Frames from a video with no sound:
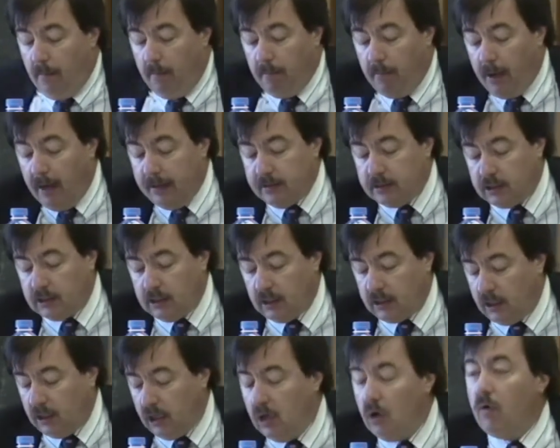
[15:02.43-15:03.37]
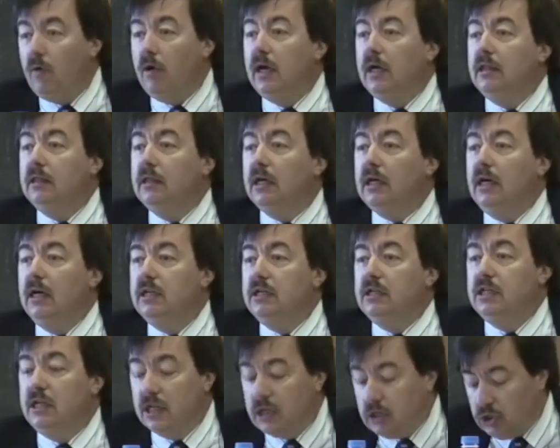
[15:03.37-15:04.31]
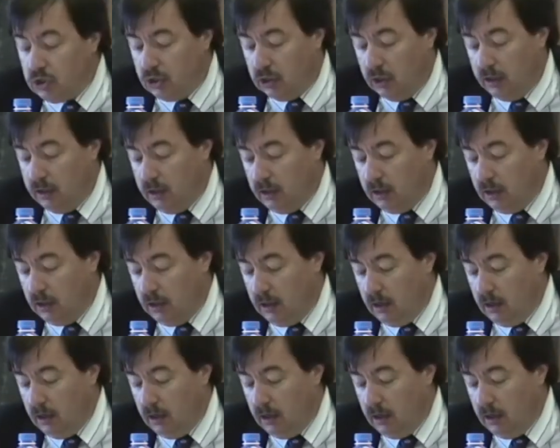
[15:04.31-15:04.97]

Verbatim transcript: but securing the condition